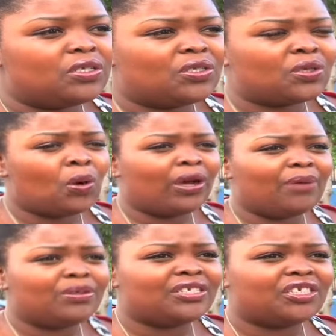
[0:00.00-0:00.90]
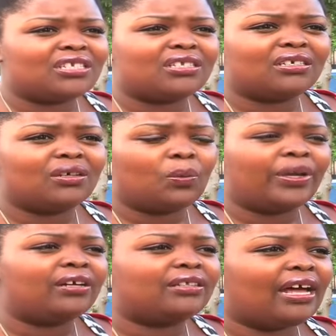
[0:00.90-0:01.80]
So it was just
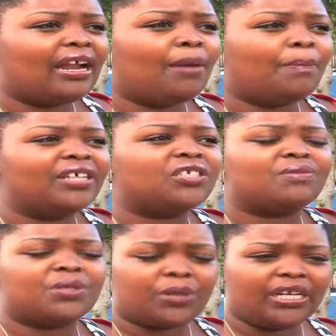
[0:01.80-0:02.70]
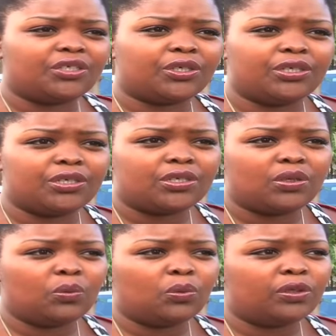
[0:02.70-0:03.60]
weird that a bunch of strangers
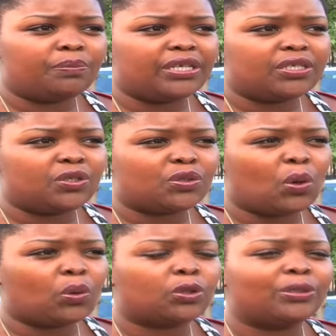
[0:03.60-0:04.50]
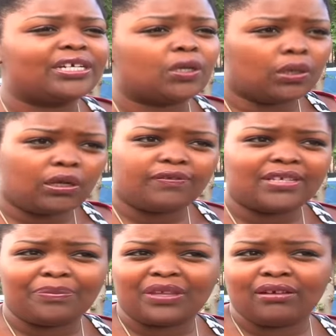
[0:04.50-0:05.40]
would be so critical of
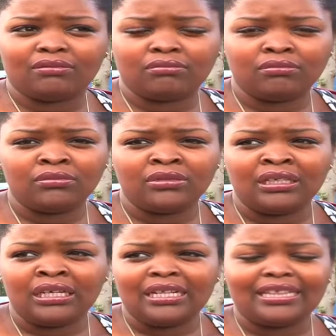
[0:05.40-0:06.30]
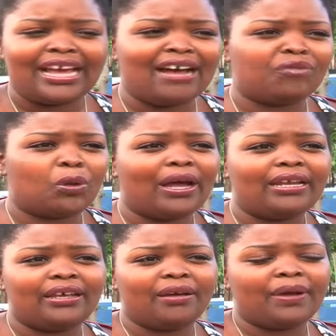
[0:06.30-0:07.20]
something they have no
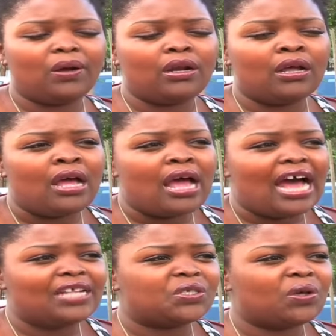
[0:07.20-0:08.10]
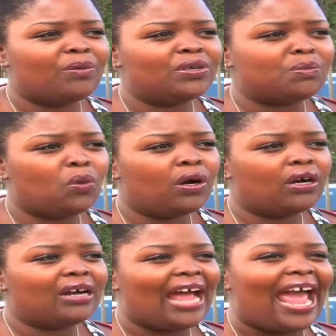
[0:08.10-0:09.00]
idea about. And so it was
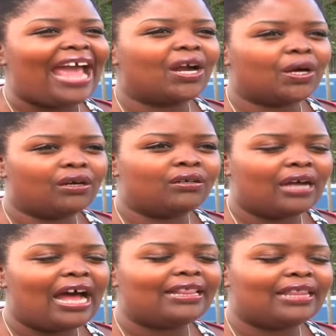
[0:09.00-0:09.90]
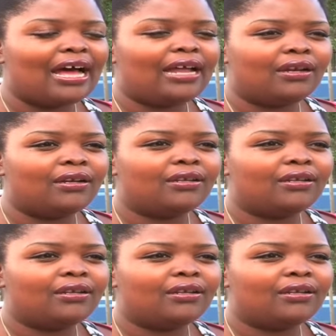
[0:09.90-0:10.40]
more anger at that